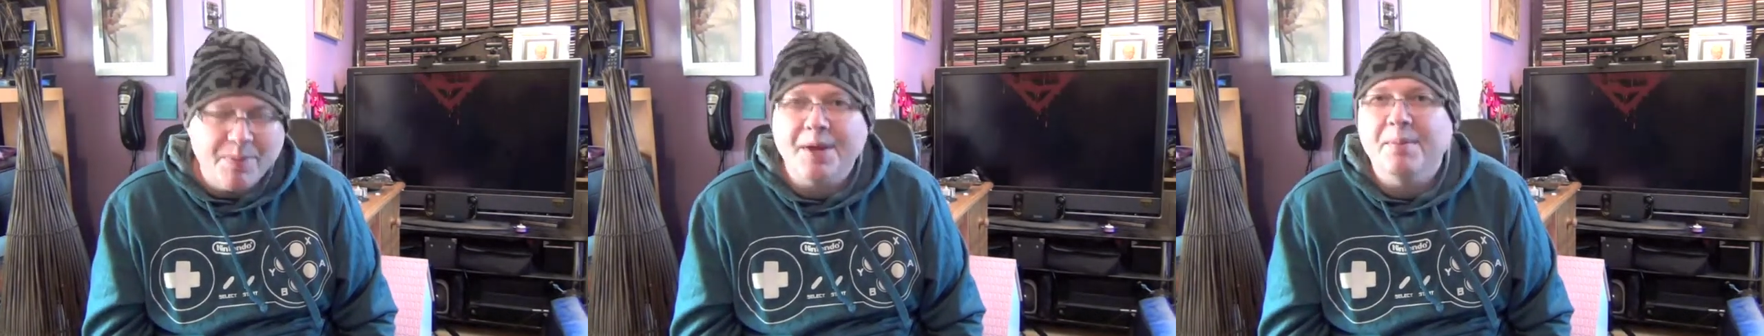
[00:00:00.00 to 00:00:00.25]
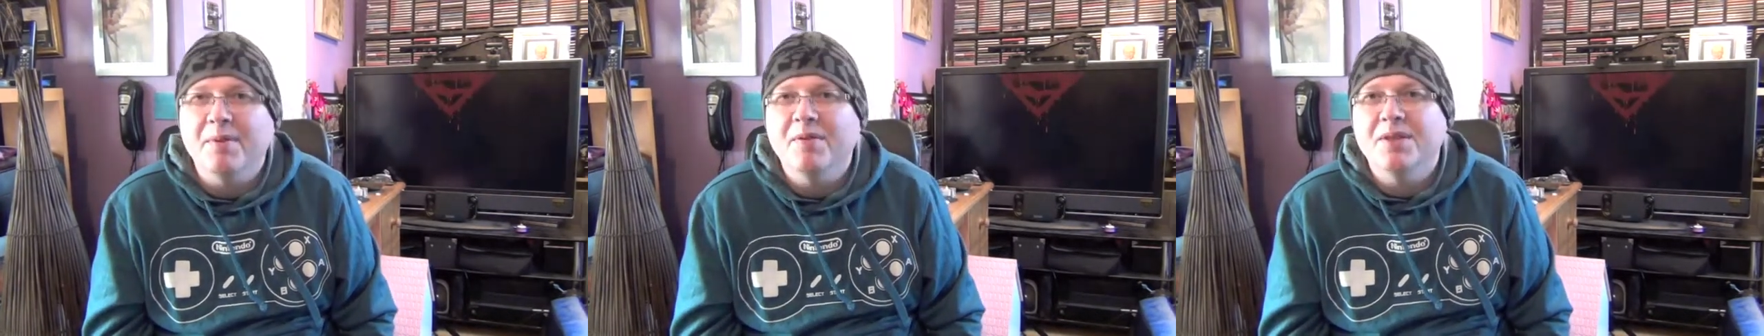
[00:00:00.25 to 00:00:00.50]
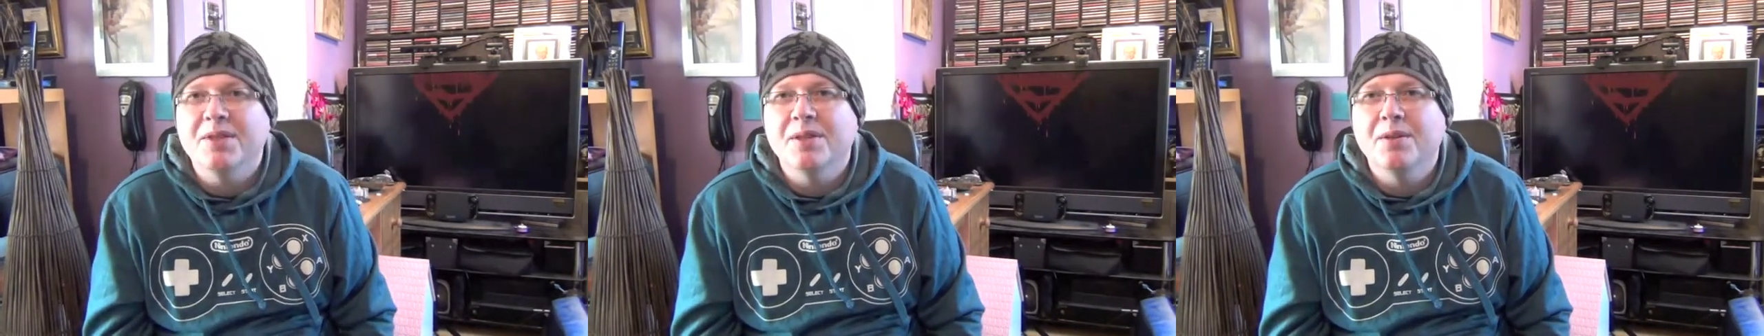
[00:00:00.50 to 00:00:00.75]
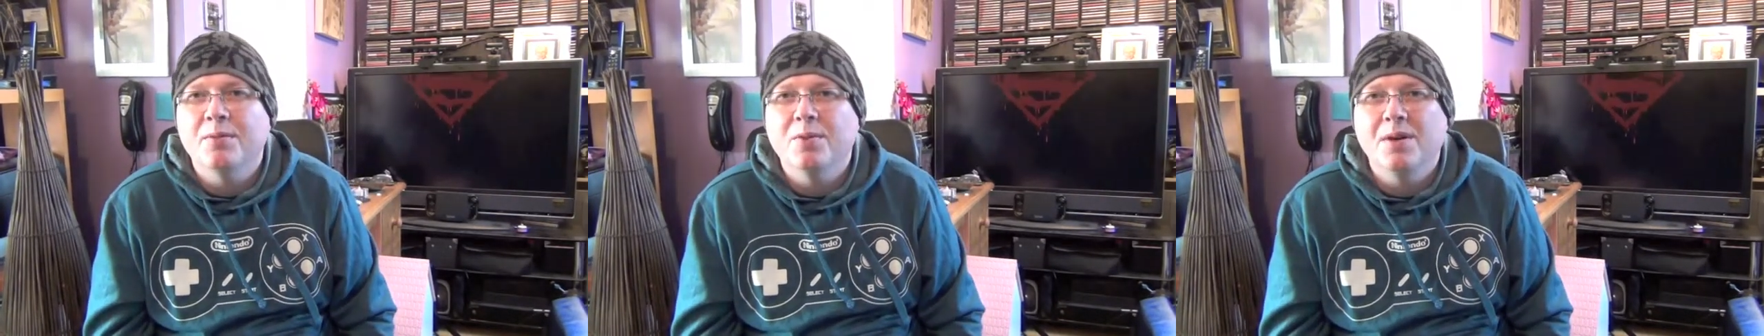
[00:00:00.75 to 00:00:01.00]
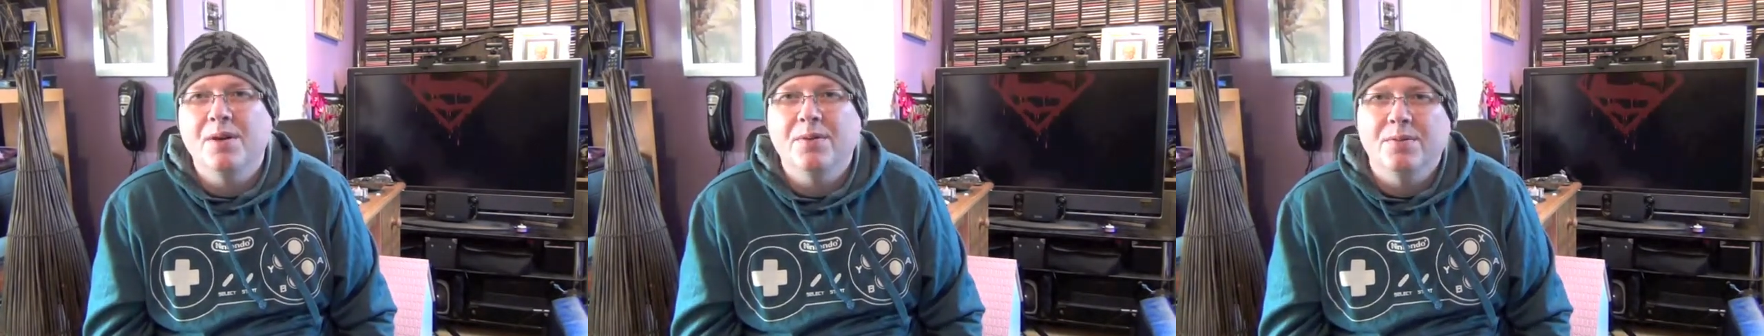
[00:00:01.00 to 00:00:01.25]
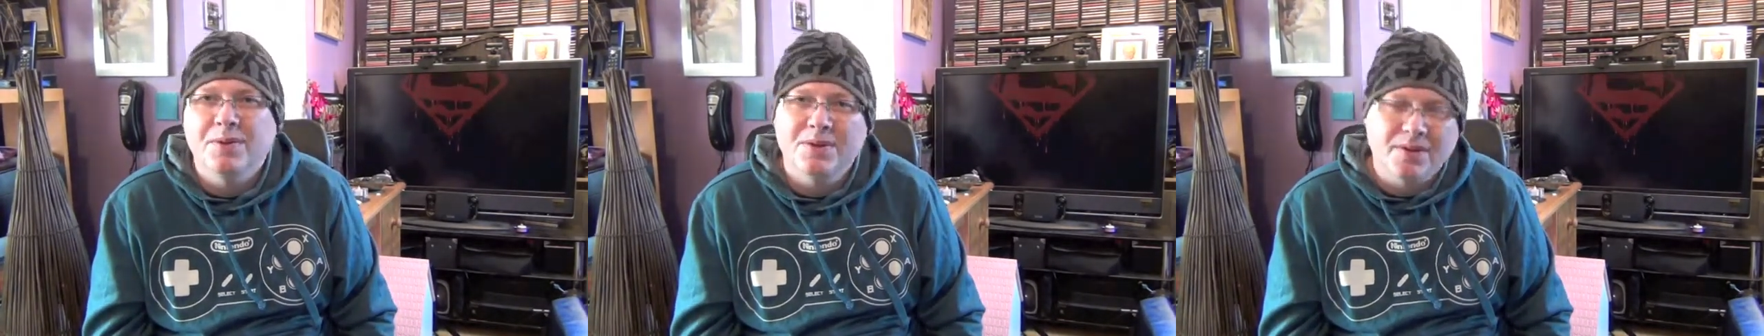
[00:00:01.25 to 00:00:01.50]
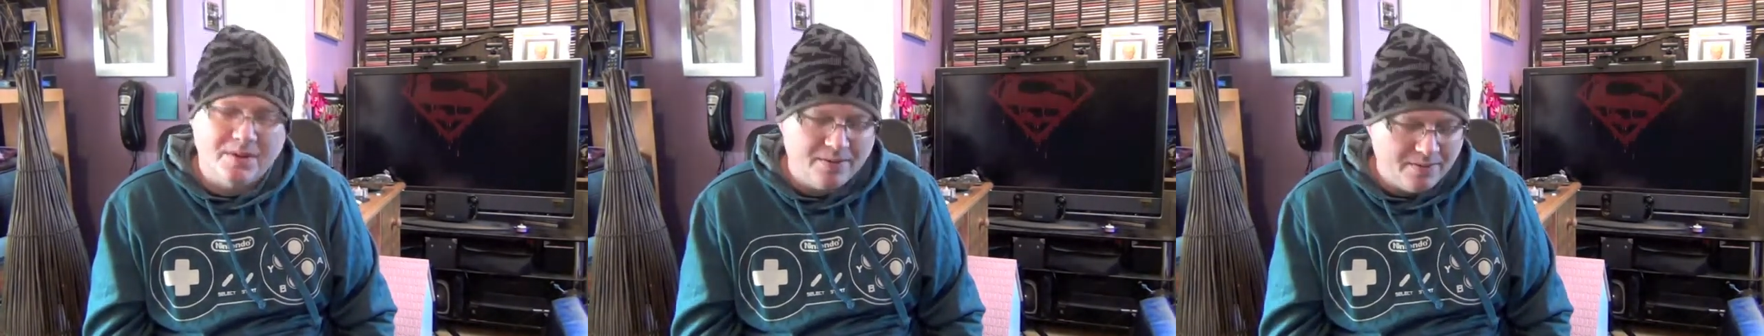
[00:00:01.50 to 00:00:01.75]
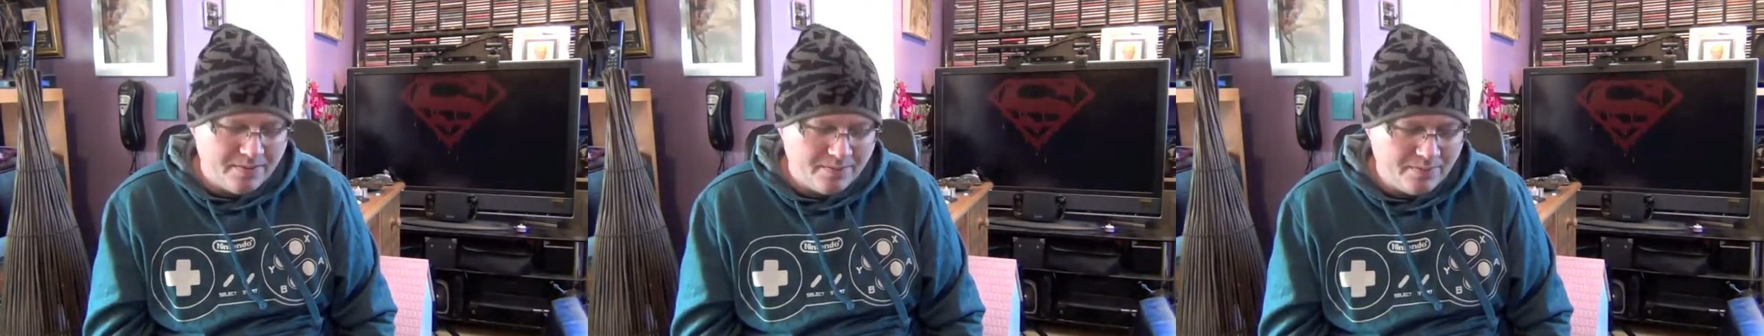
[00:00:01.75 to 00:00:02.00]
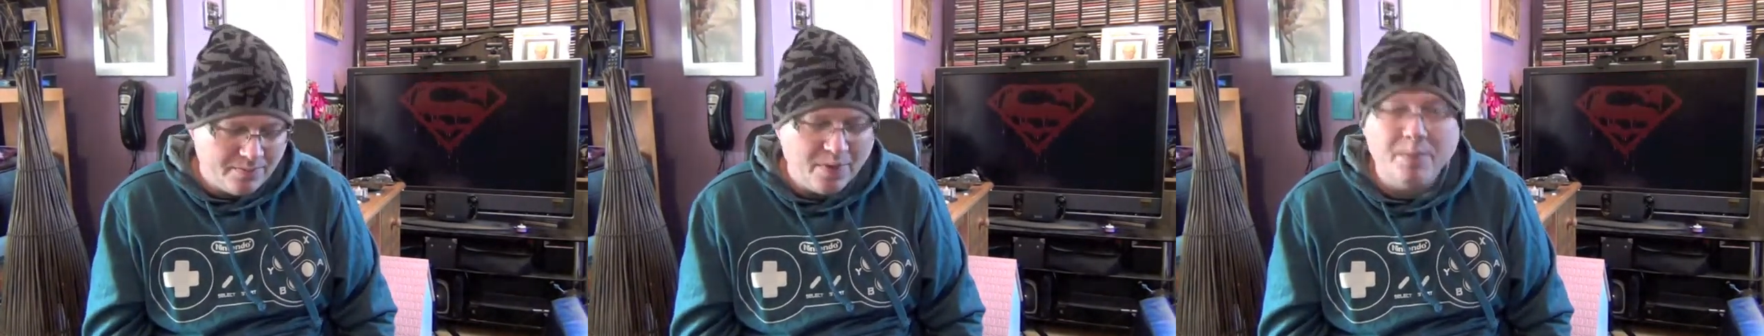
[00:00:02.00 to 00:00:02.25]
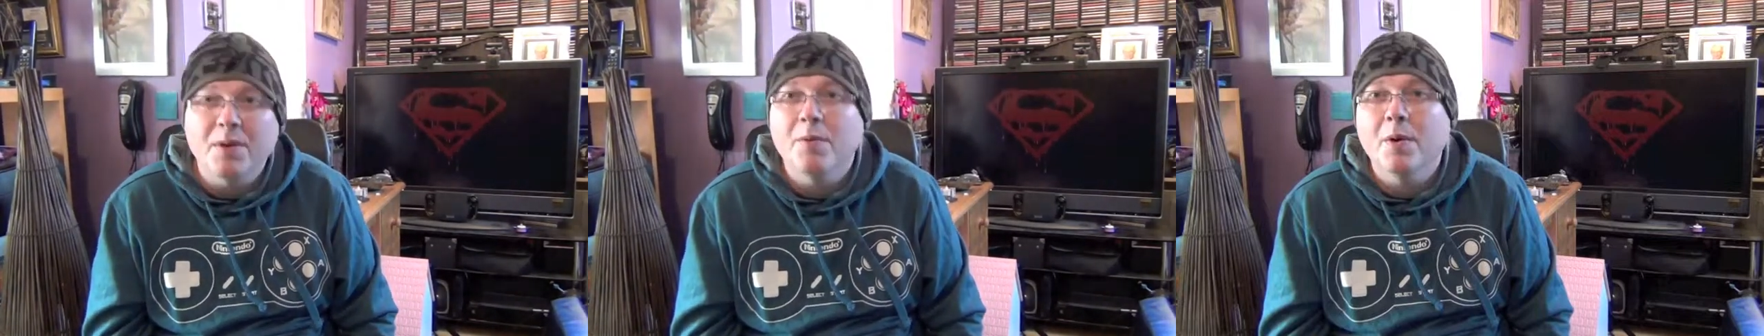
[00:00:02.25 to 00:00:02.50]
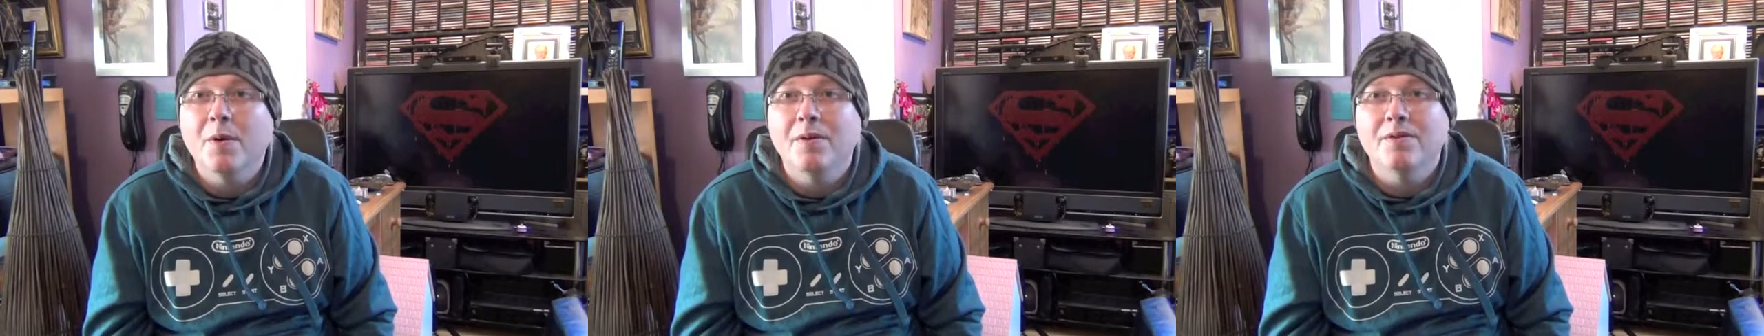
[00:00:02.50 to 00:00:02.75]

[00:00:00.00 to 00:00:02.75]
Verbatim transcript: pick up if I see it in the wild, which probably won't.